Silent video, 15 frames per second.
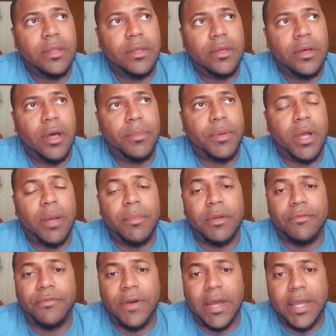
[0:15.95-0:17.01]
upcoming
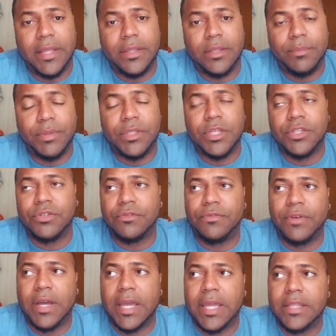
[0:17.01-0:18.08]
fight, the potential
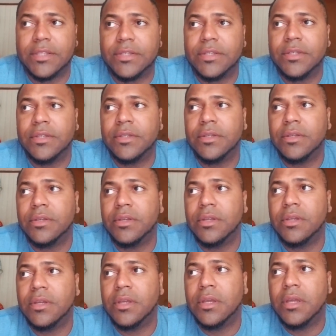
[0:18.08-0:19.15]
fights,
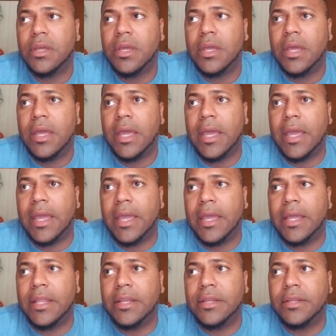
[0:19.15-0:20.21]

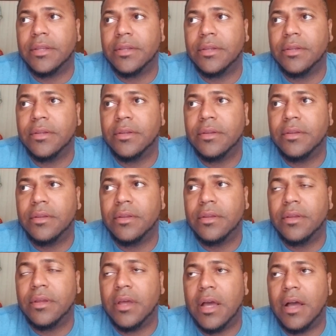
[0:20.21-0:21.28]
and
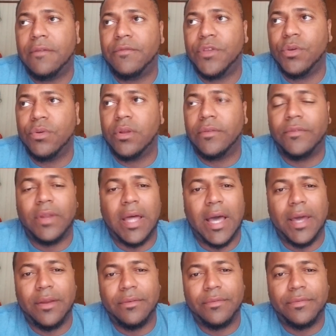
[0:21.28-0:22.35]
I viewed a
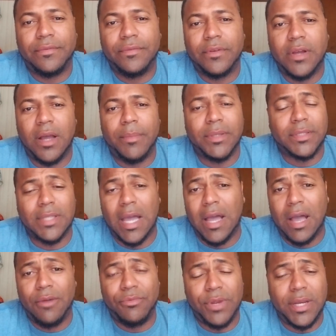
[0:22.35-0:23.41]
lot of comments.
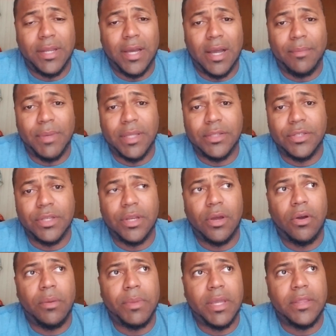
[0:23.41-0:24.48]
I read comments.
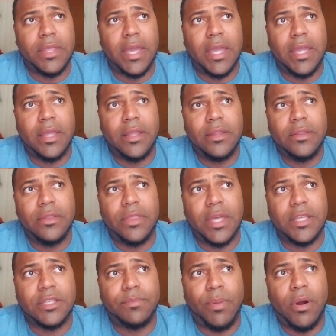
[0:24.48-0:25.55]

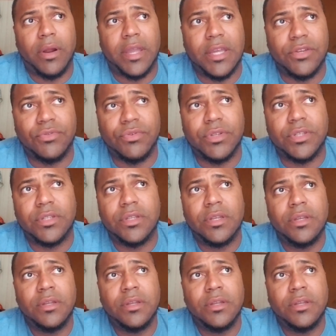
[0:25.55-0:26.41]
They spark interest.